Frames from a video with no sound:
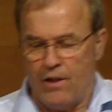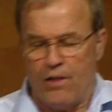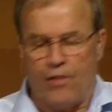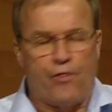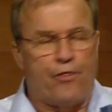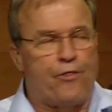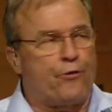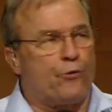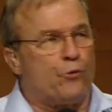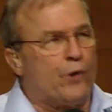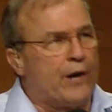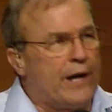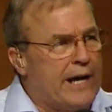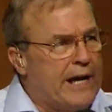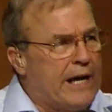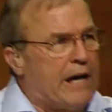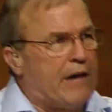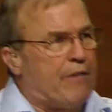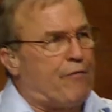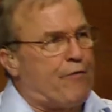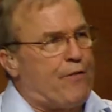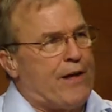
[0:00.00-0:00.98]
three
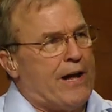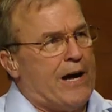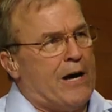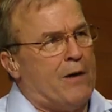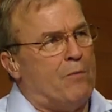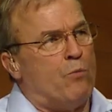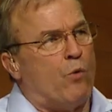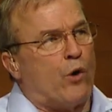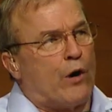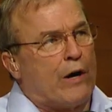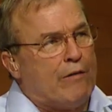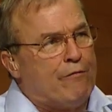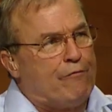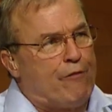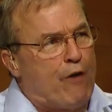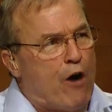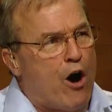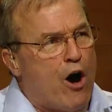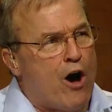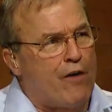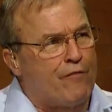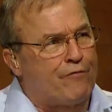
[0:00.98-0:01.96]
of them were
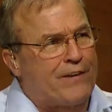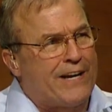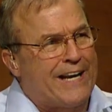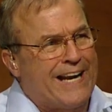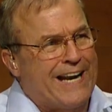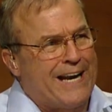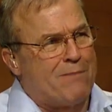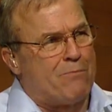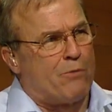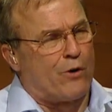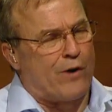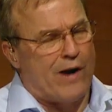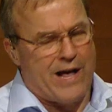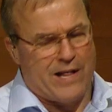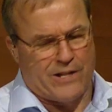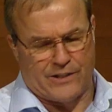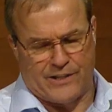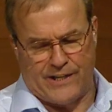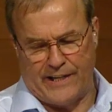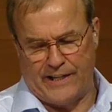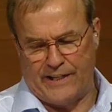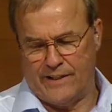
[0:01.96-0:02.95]
involved in
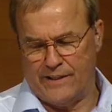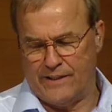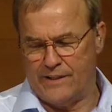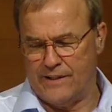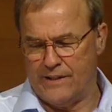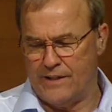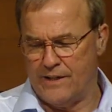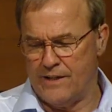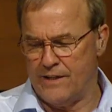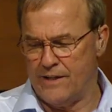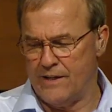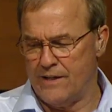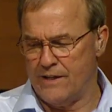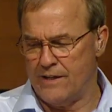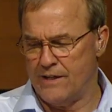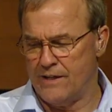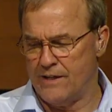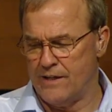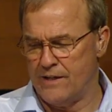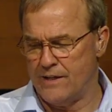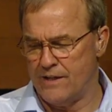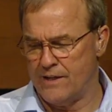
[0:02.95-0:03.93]
immorality
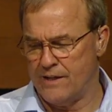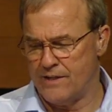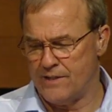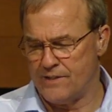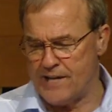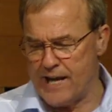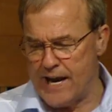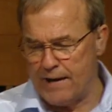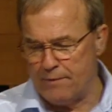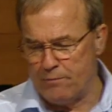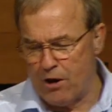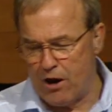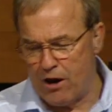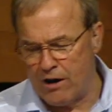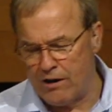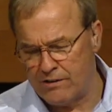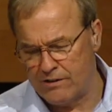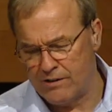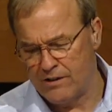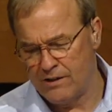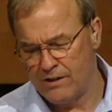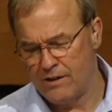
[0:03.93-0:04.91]

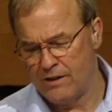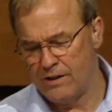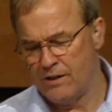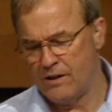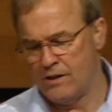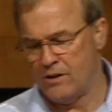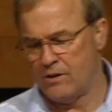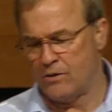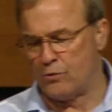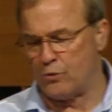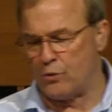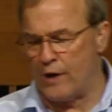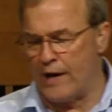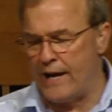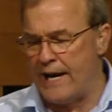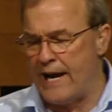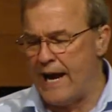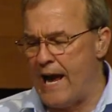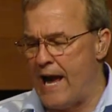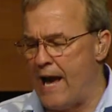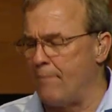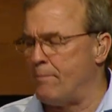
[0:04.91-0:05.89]
Tamar,
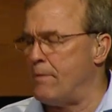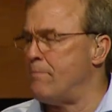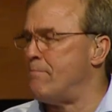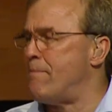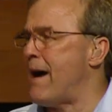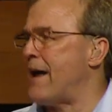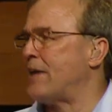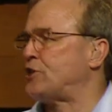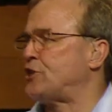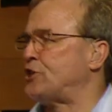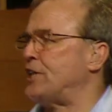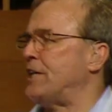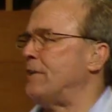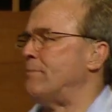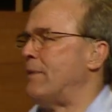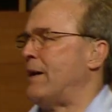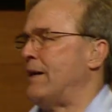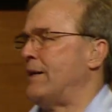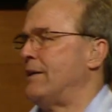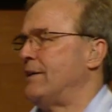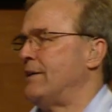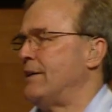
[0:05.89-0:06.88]
Rahab and Bathsheba.